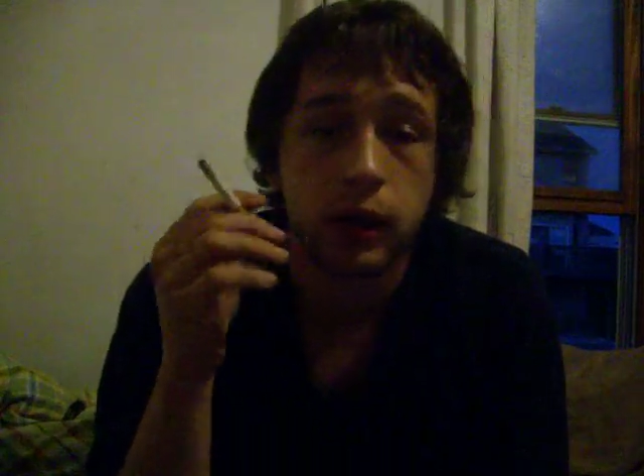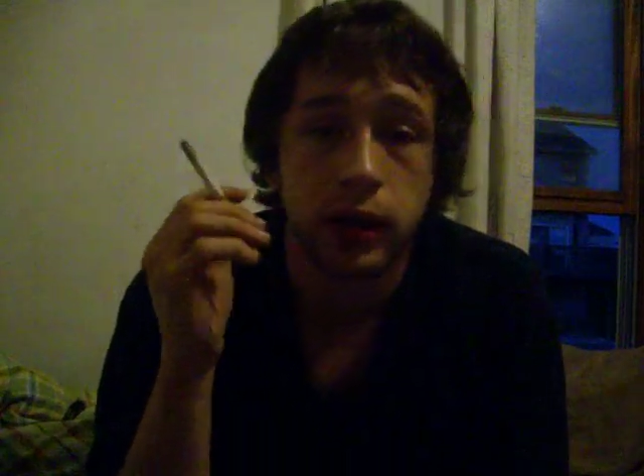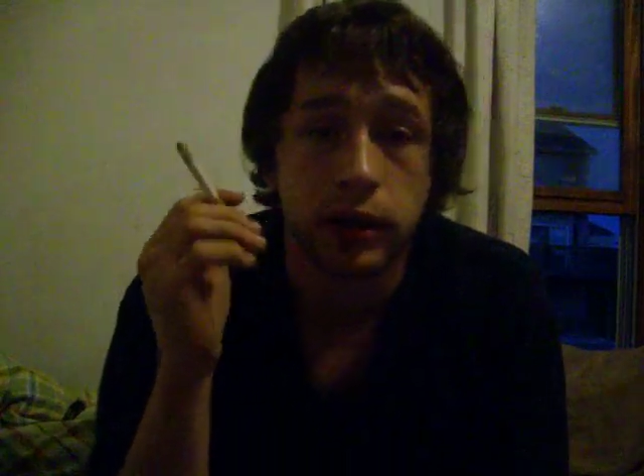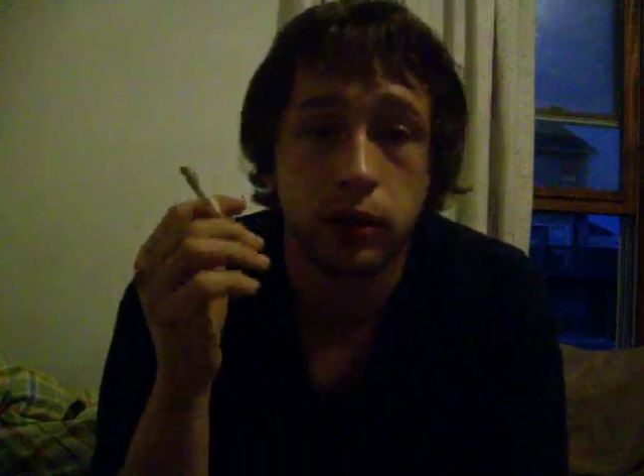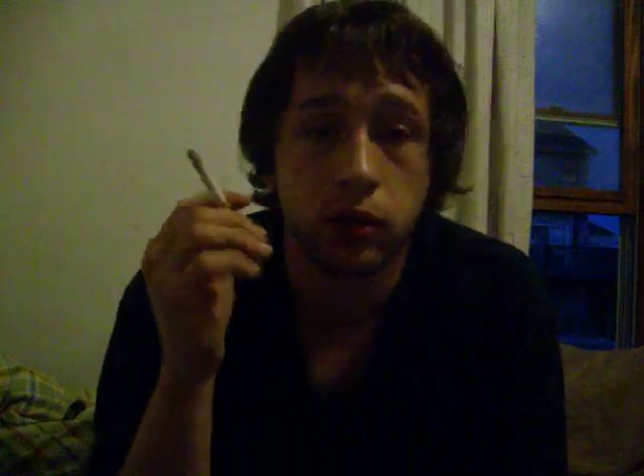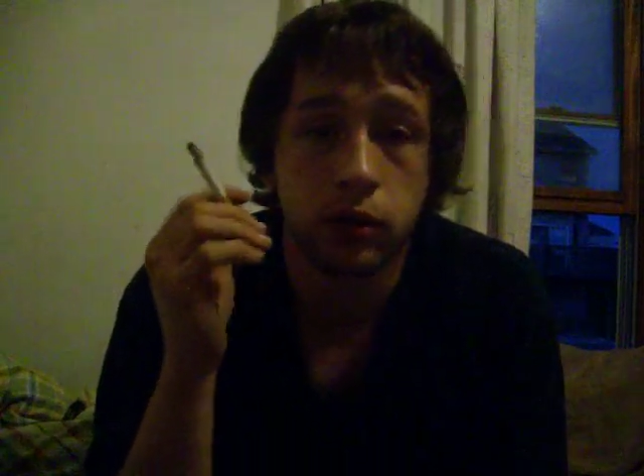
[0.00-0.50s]

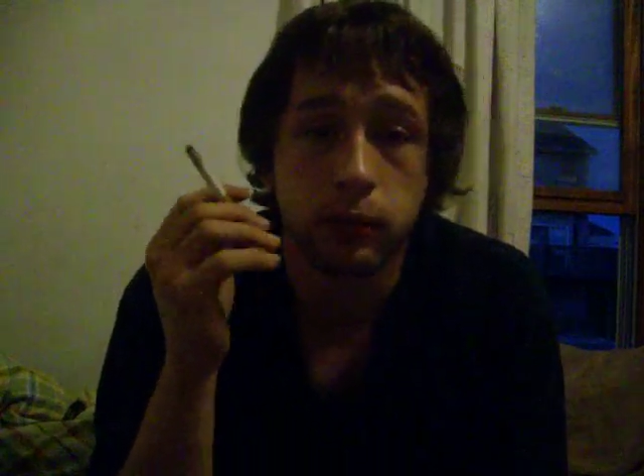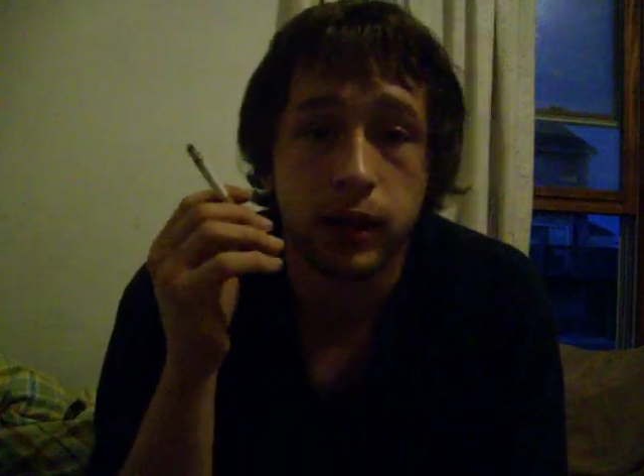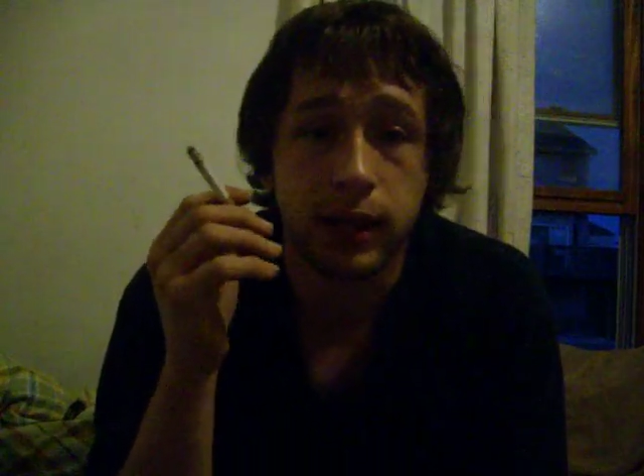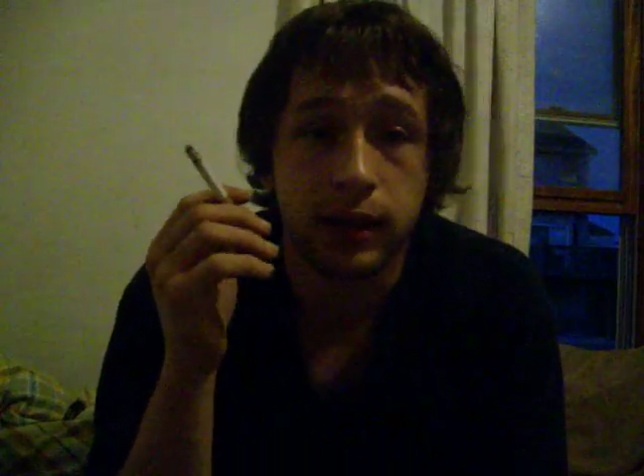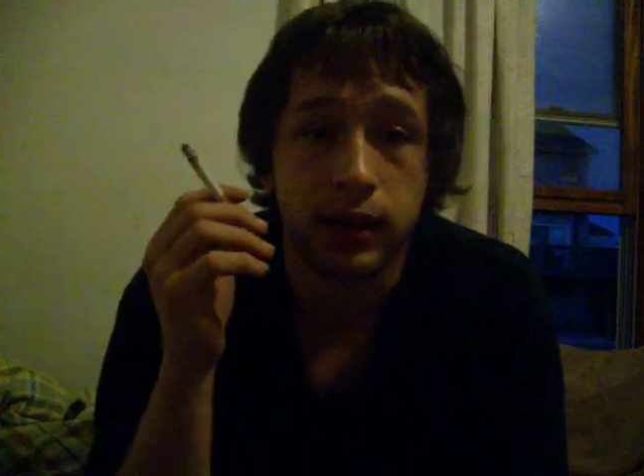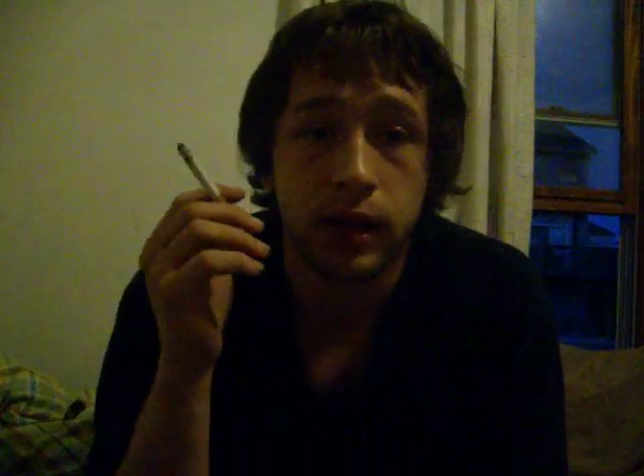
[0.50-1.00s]
And you're going to
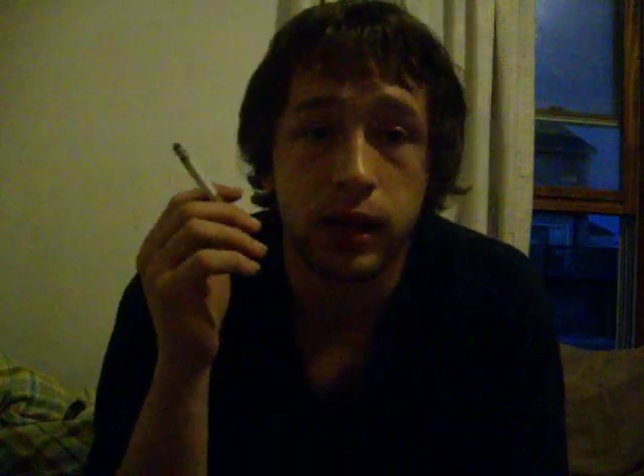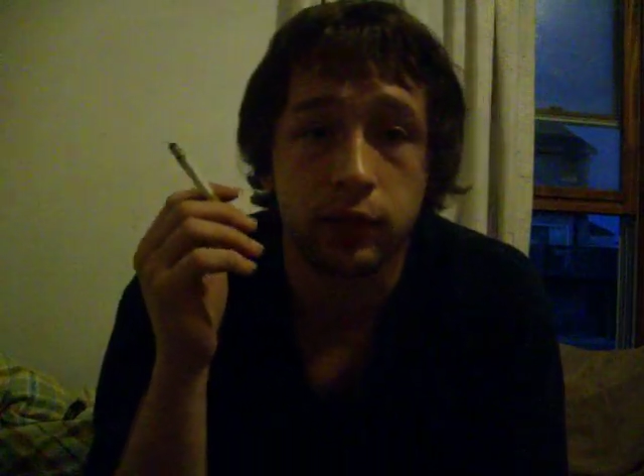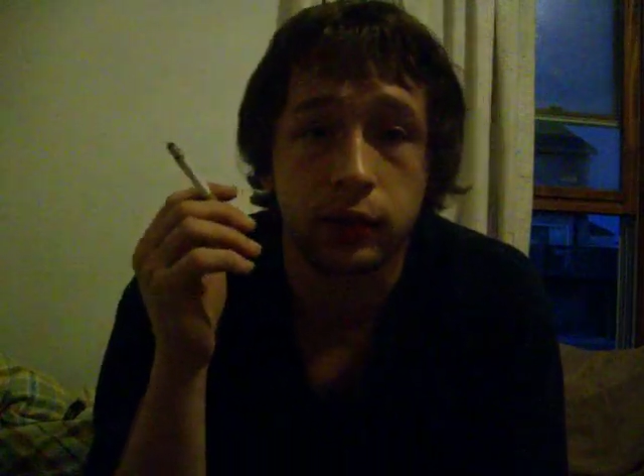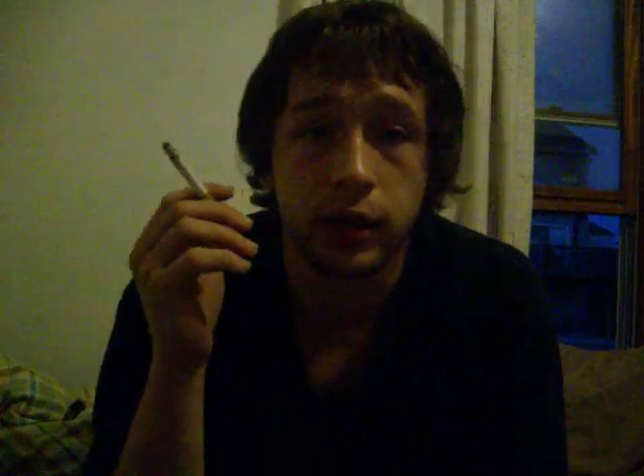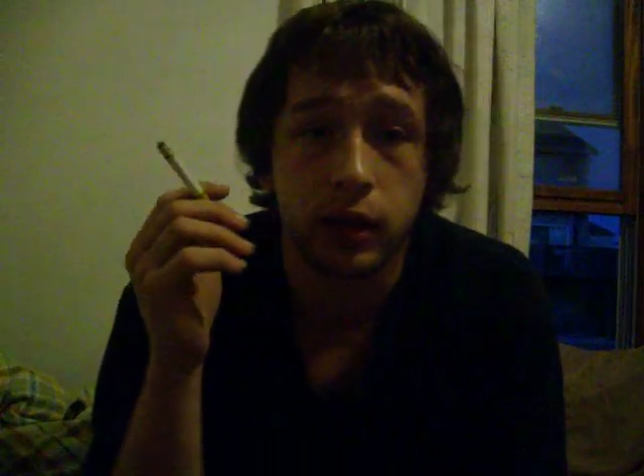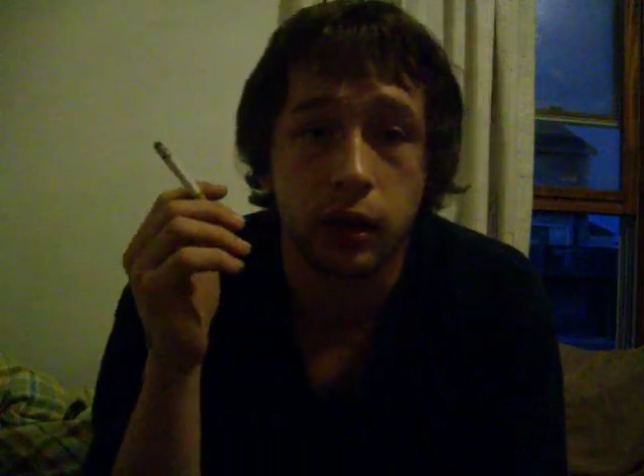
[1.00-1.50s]
make kind of
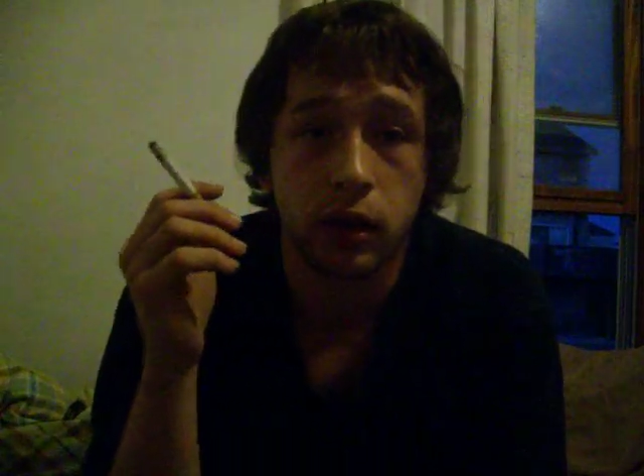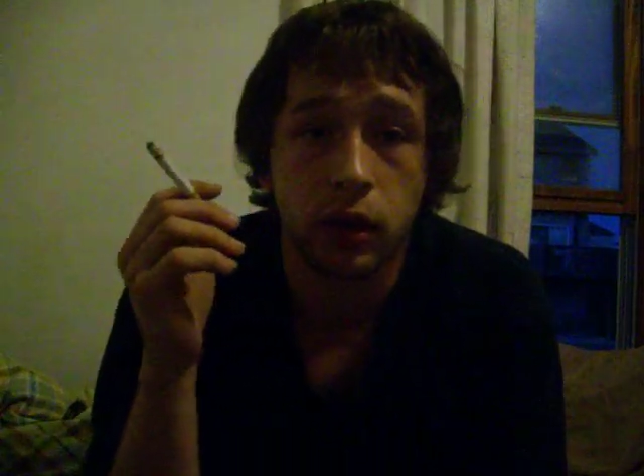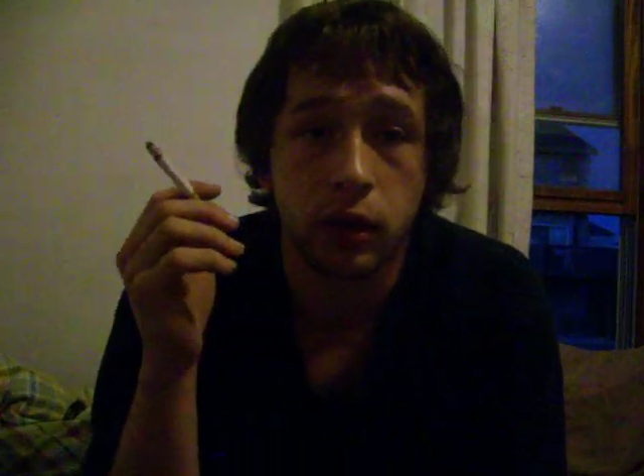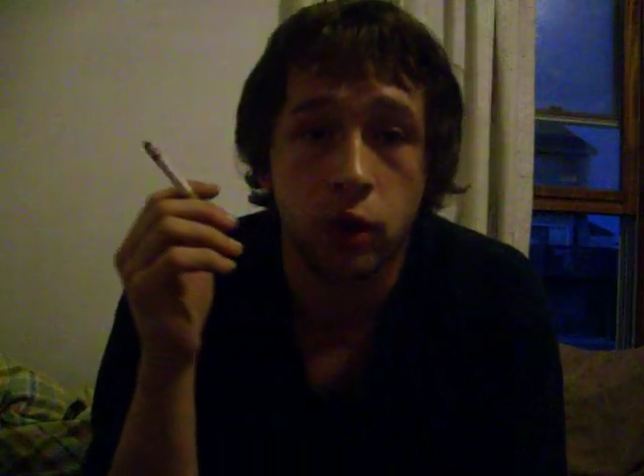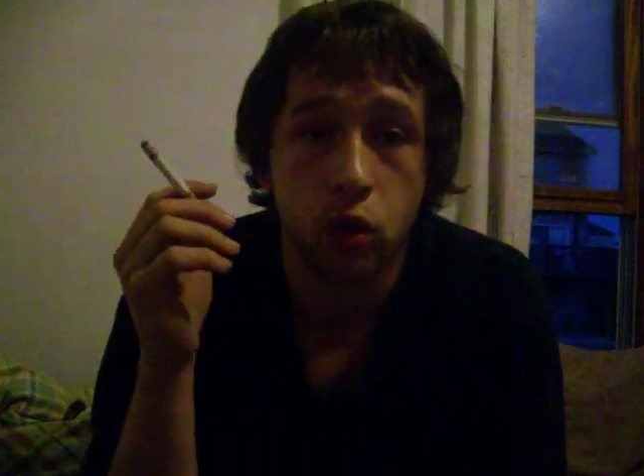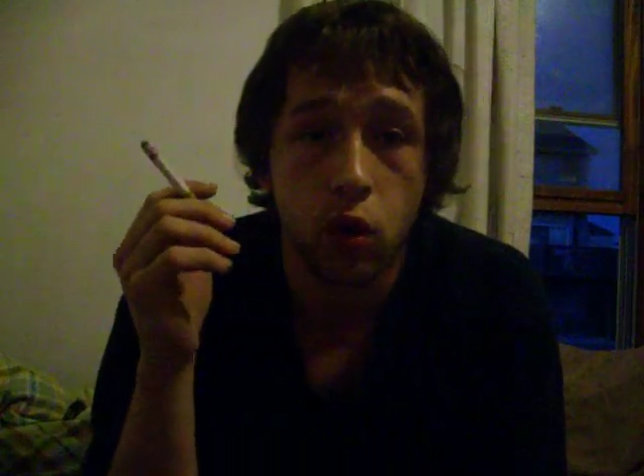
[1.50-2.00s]
like
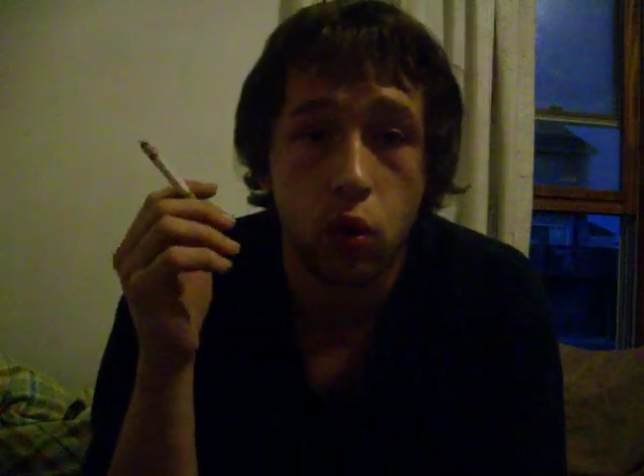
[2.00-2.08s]
an